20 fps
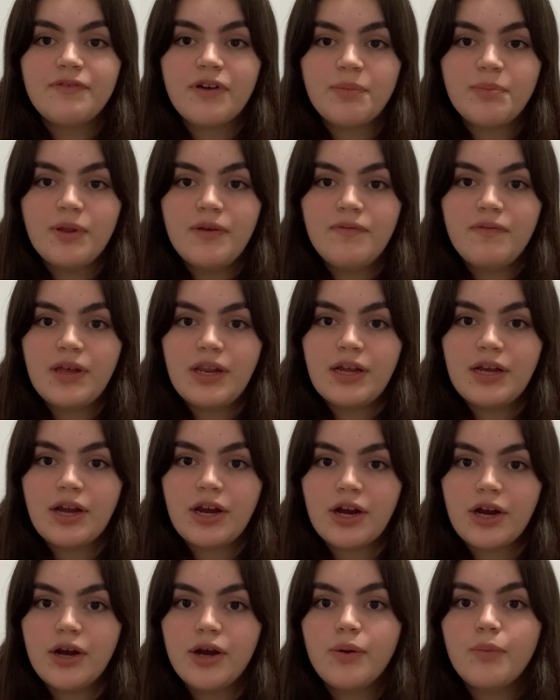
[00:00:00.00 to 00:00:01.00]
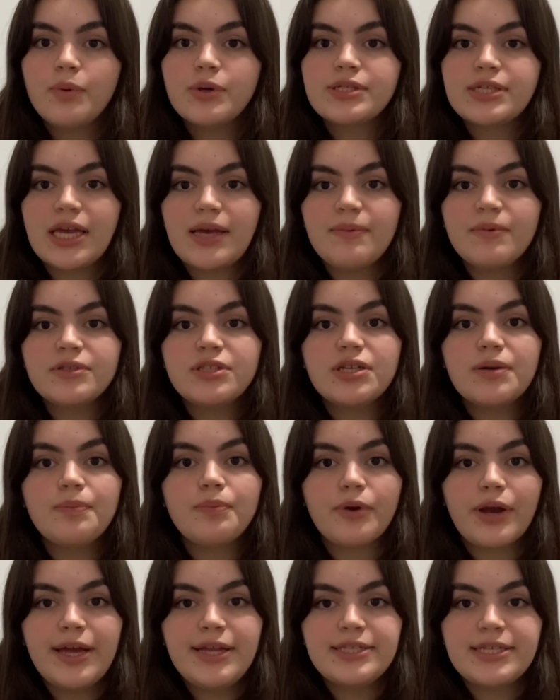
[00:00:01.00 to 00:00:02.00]
the vinegar was able to
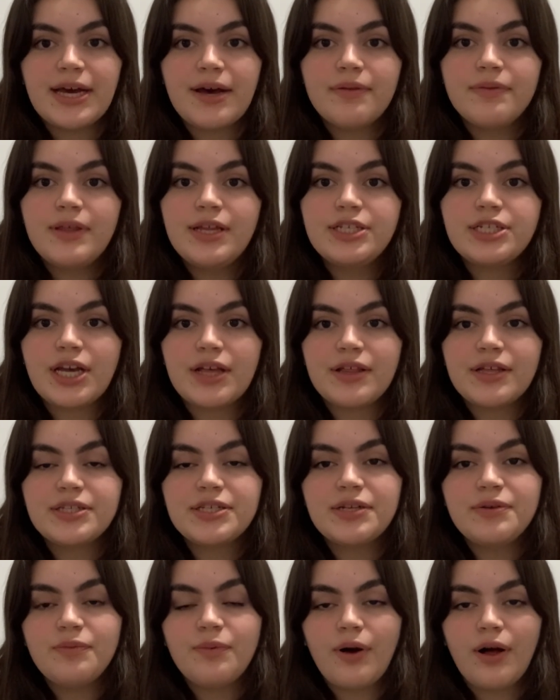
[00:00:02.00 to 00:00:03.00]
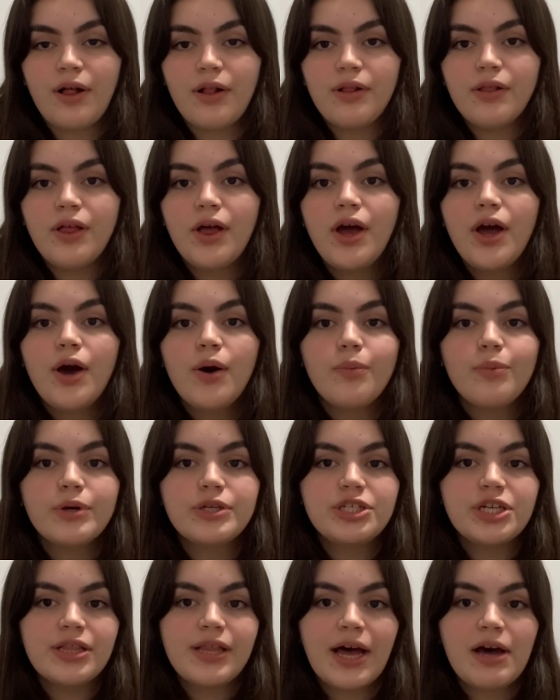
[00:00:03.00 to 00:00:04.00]
break down the gelatin wall, which
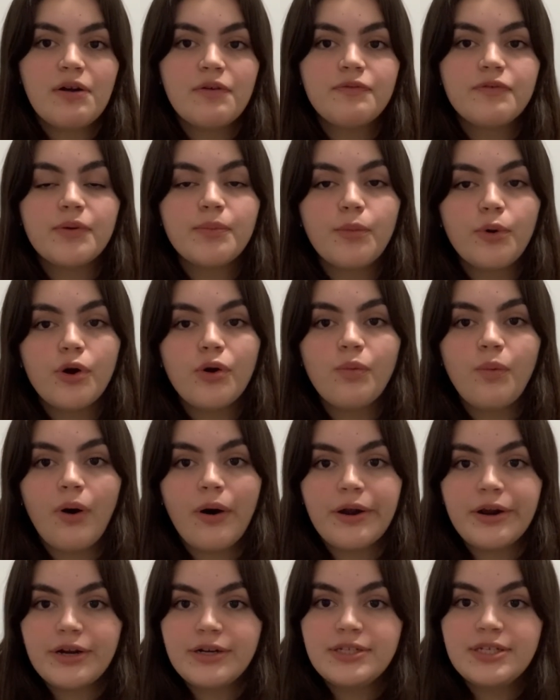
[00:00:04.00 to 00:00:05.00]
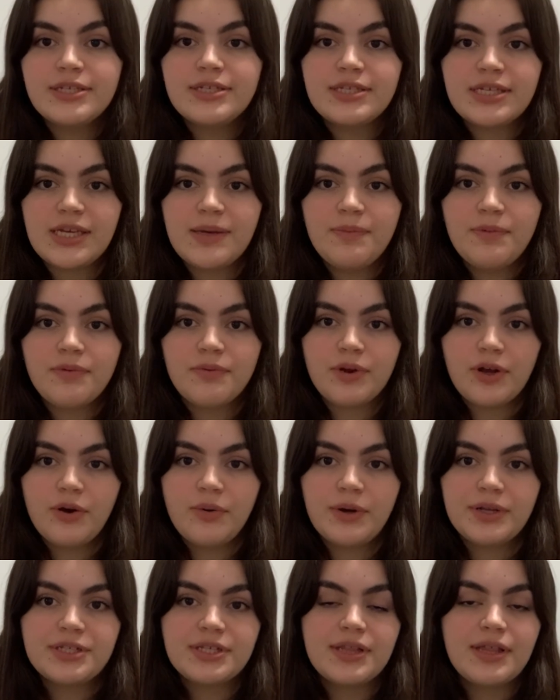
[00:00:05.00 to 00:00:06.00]
allowed for more water to seep through
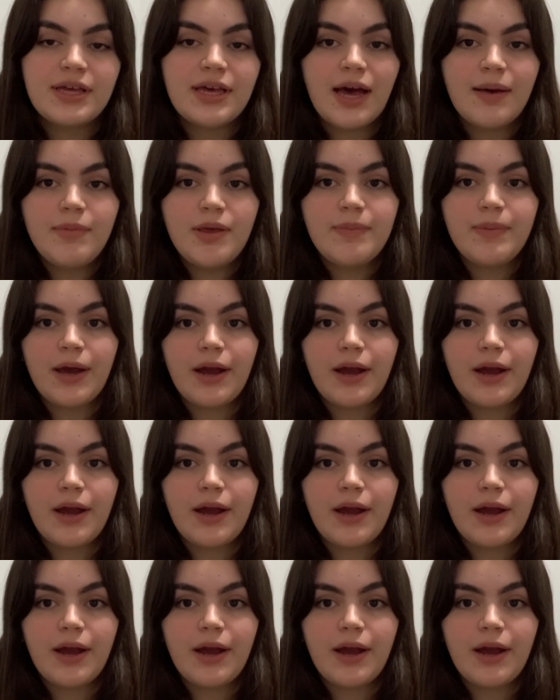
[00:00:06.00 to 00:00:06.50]
into the gummy bear.